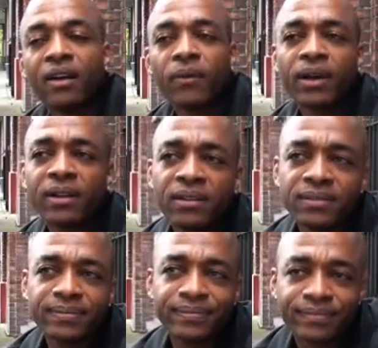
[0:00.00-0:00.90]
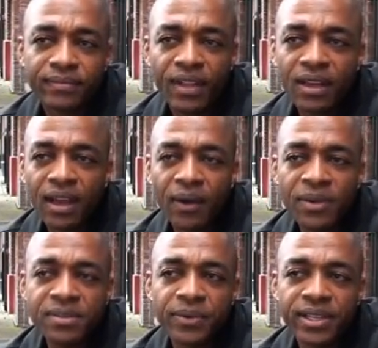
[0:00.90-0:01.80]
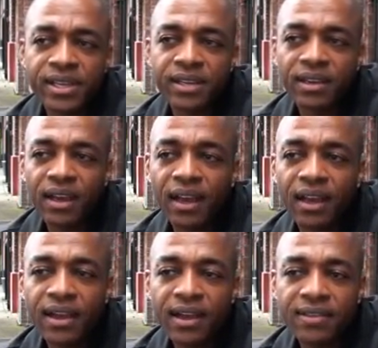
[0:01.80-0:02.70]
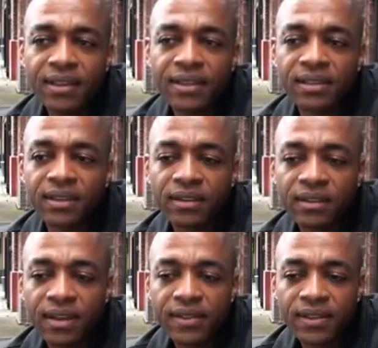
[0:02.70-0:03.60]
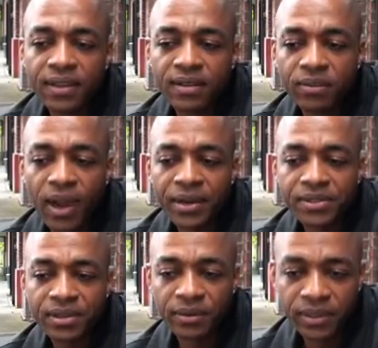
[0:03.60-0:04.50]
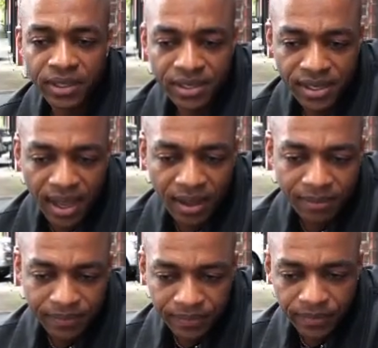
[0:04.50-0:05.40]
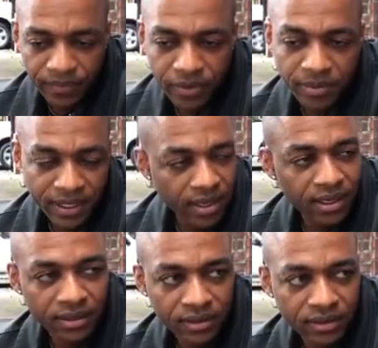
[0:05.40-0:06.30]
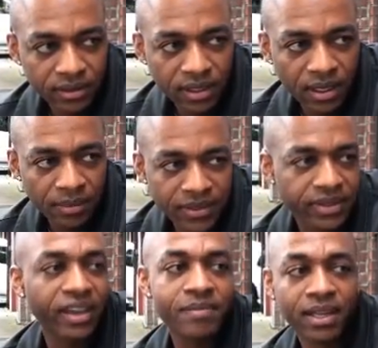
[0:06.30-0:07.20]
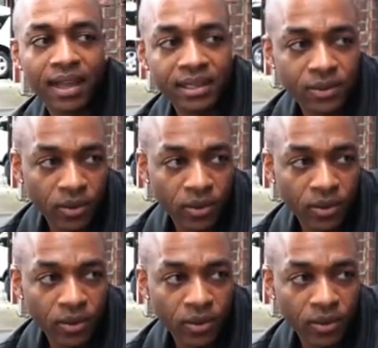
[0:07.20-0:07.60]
Well, I wasn't really. I thought they did it. I thought that the writers did a really good job from the beginning, because they gave me a lot to